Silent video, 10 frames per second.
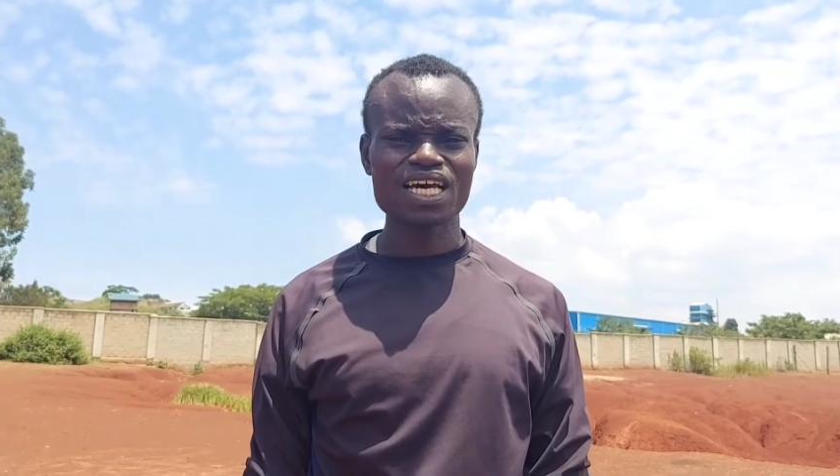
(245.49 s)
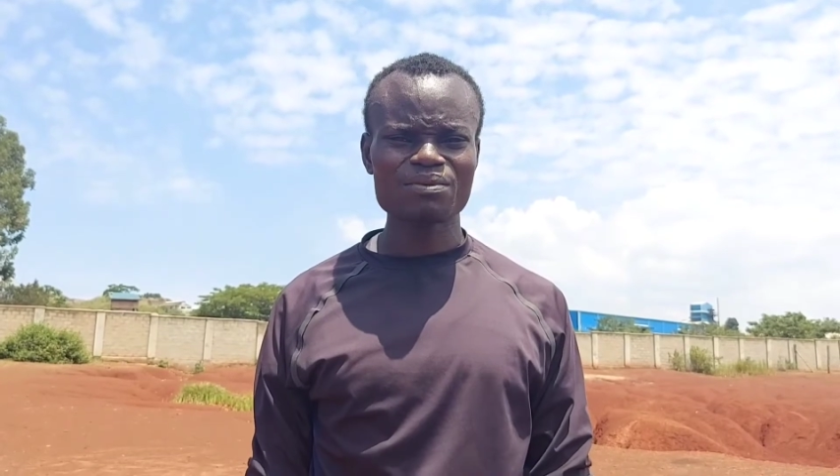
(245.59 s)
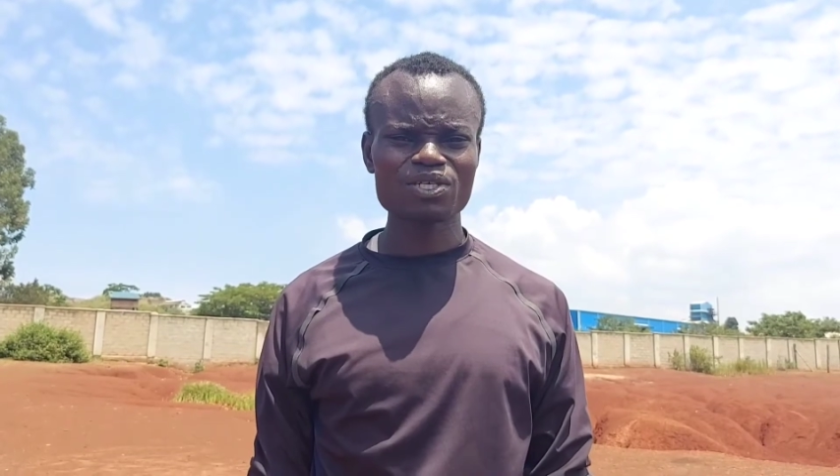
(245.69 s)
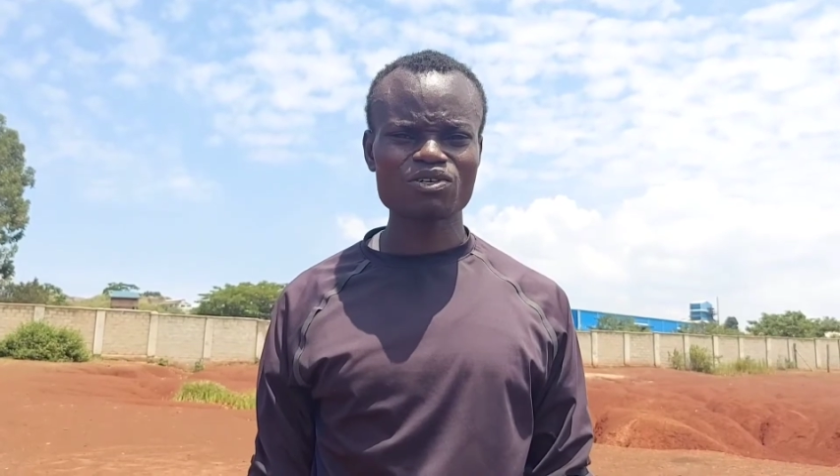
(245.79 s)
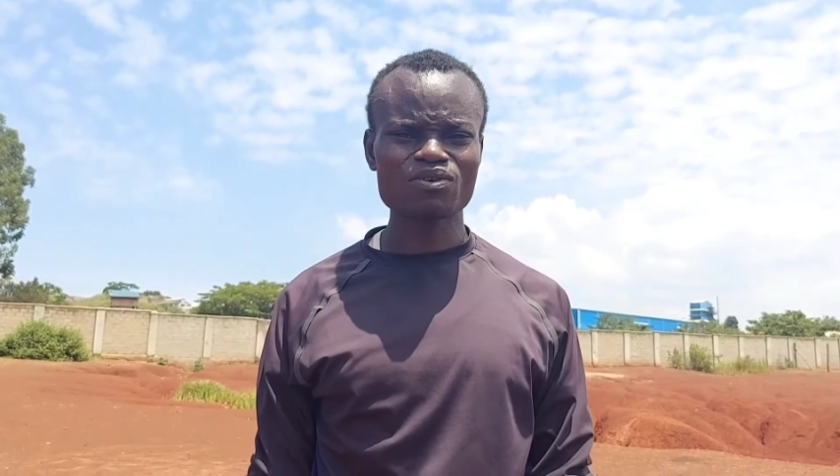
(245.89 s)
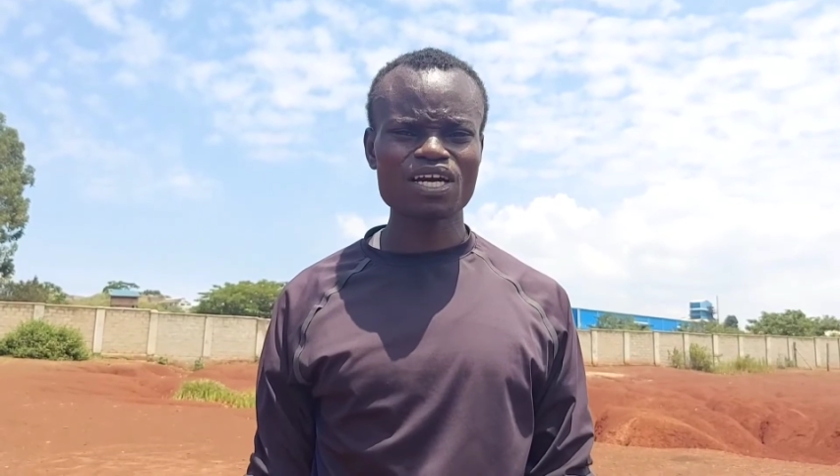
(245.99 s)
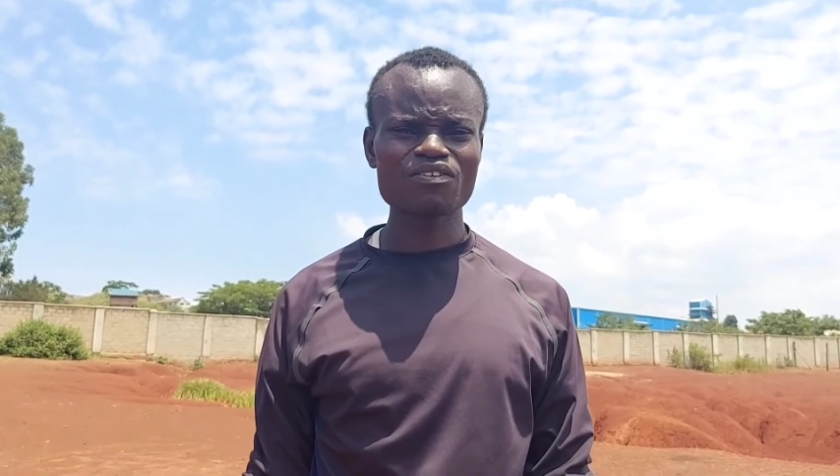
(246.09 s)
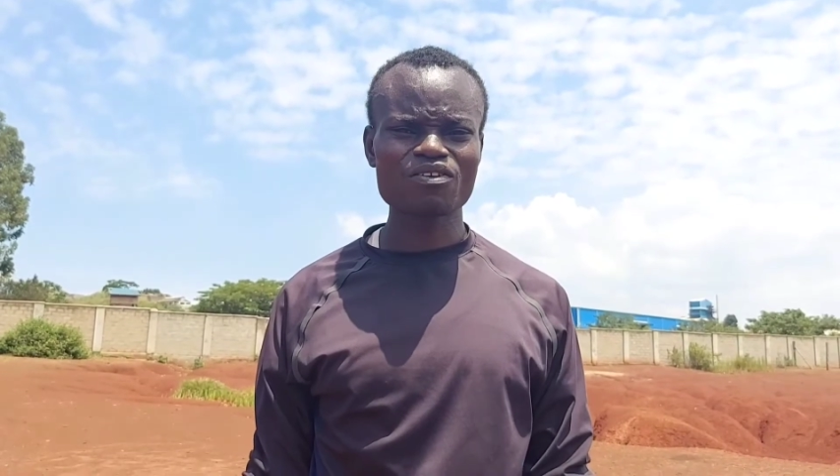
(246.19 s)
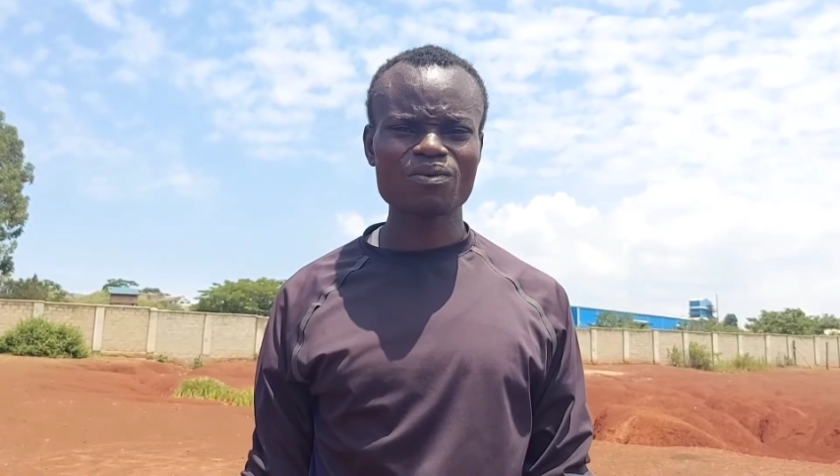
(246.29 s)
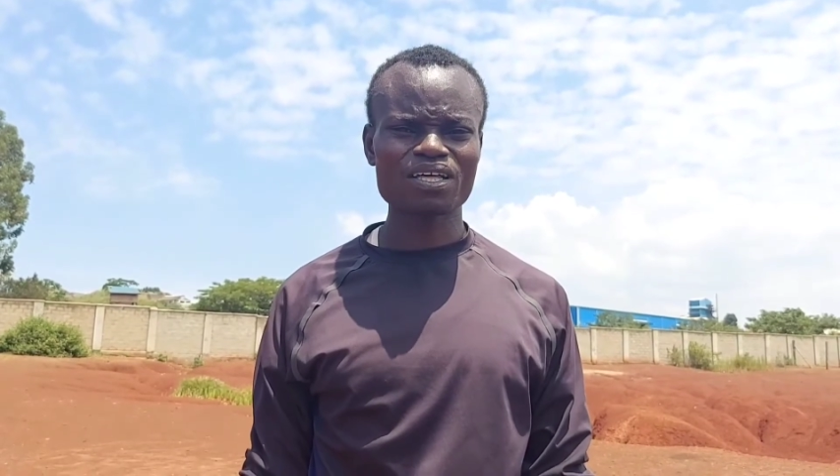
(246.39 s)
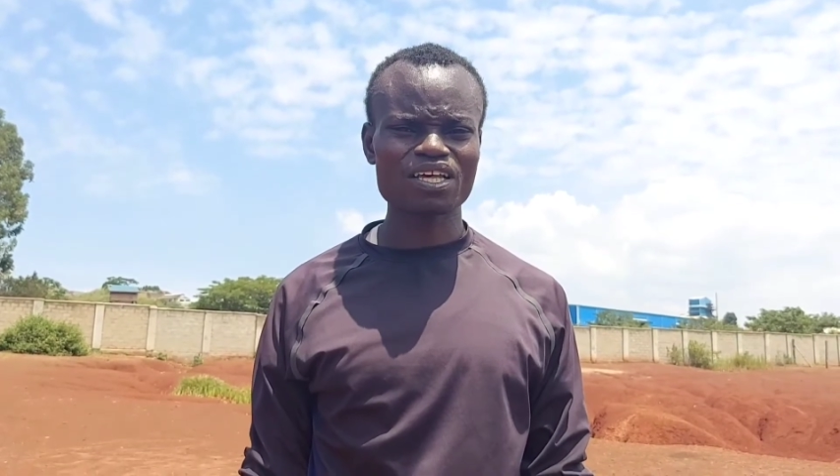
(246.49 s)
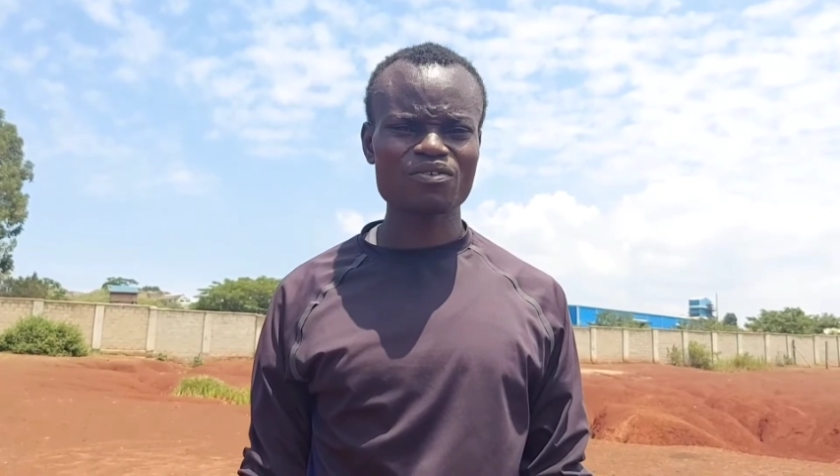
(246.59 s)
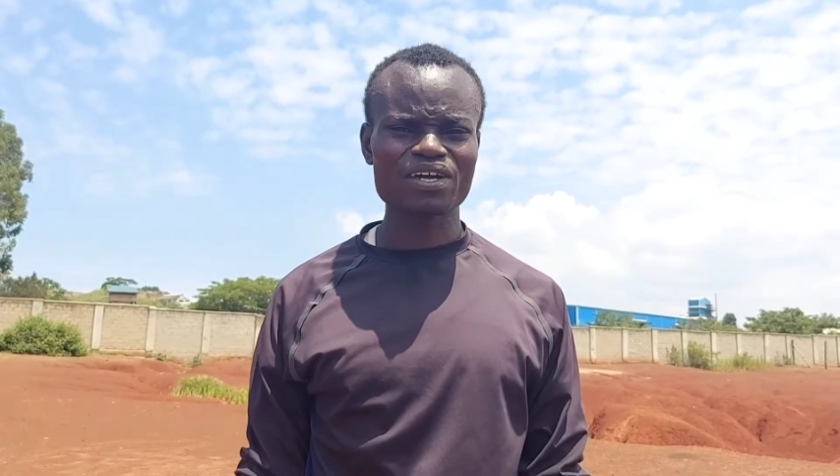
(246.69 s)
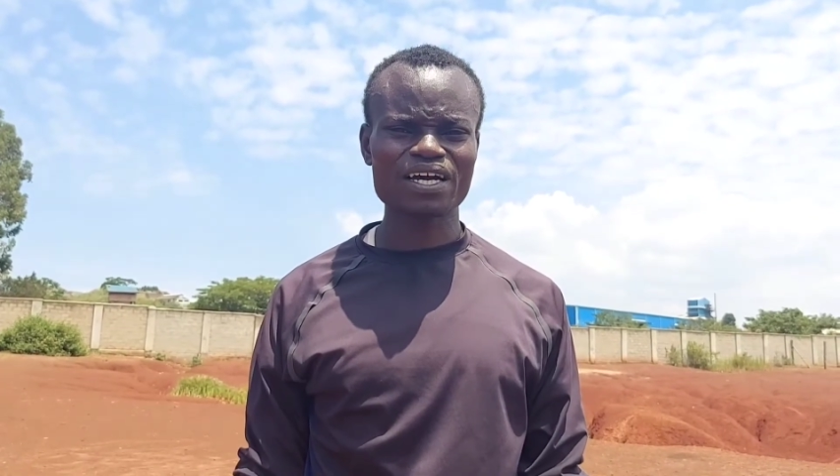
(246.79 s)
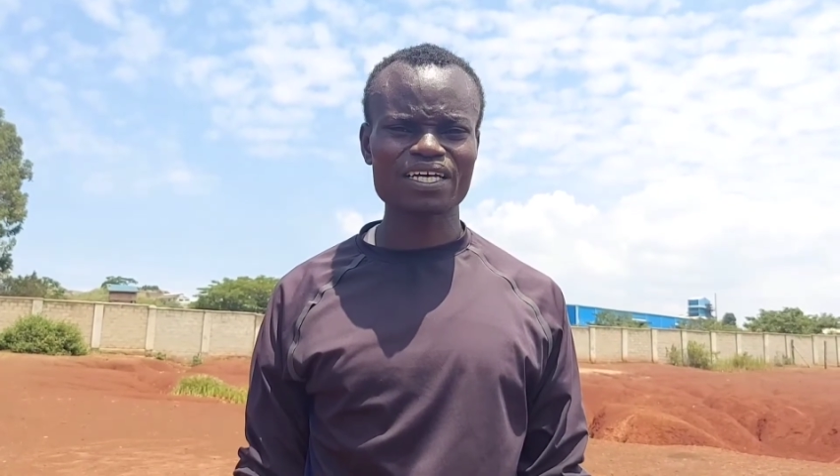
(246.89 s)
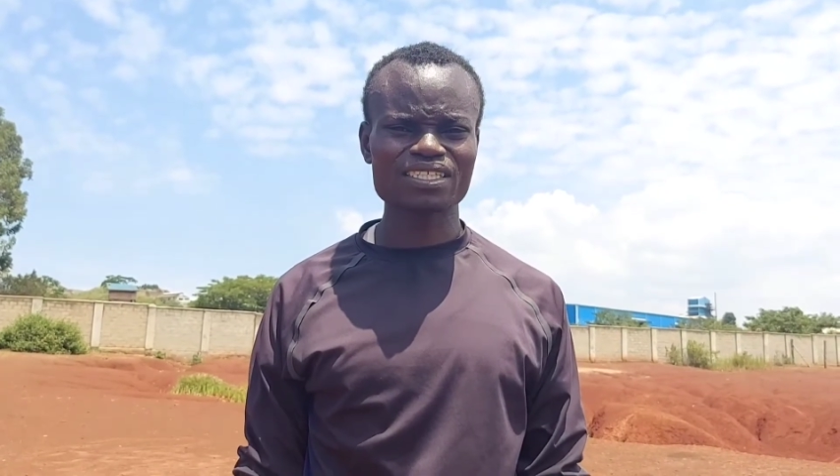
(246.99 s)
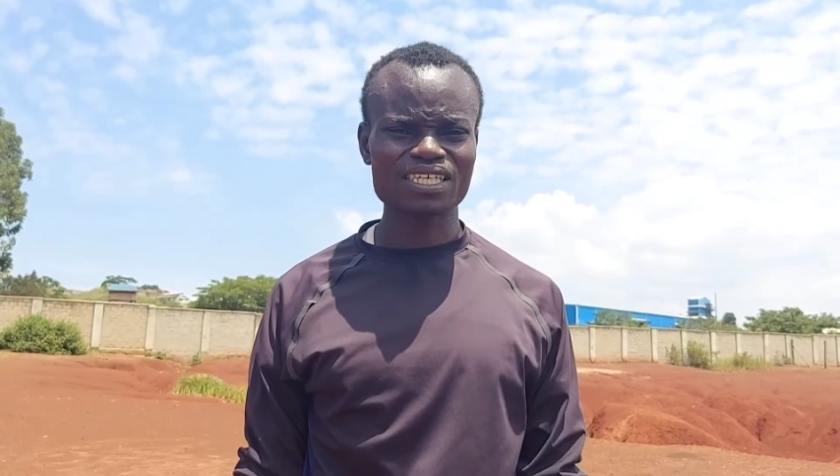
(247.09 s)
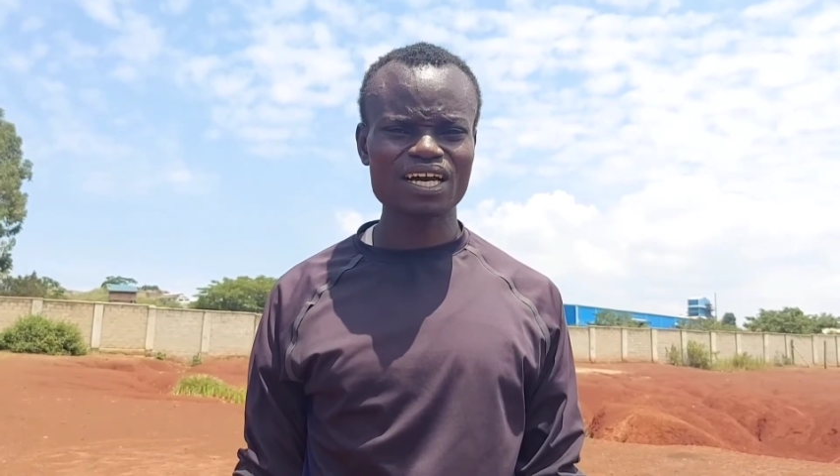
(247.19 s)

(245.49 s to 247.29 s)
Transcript: And make sure you learn from other trickers